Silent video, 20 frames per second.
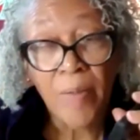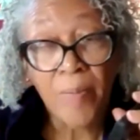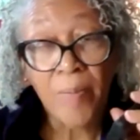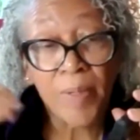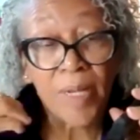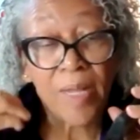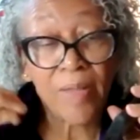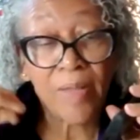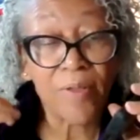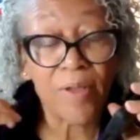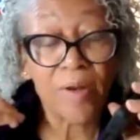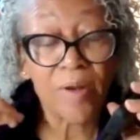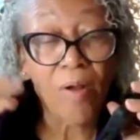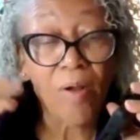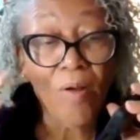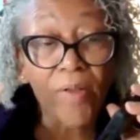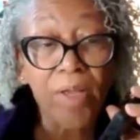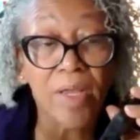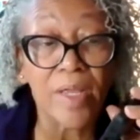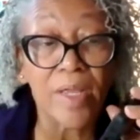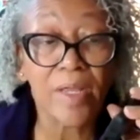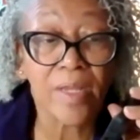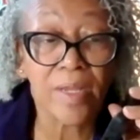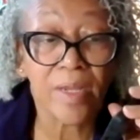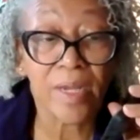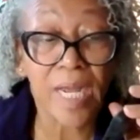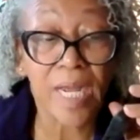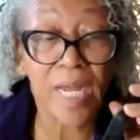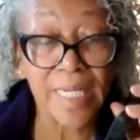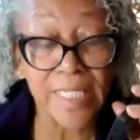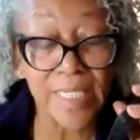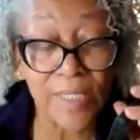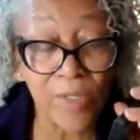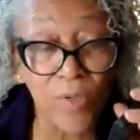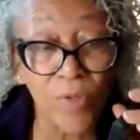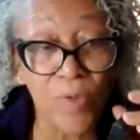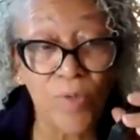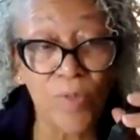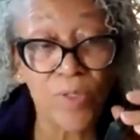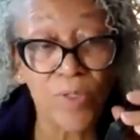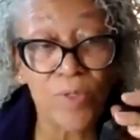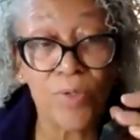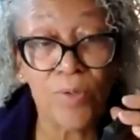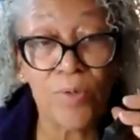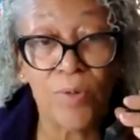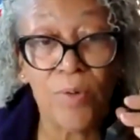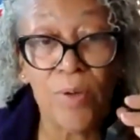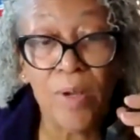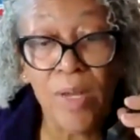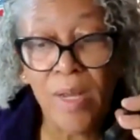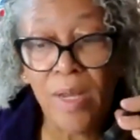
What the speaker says: Then I thought, oh yeah, I do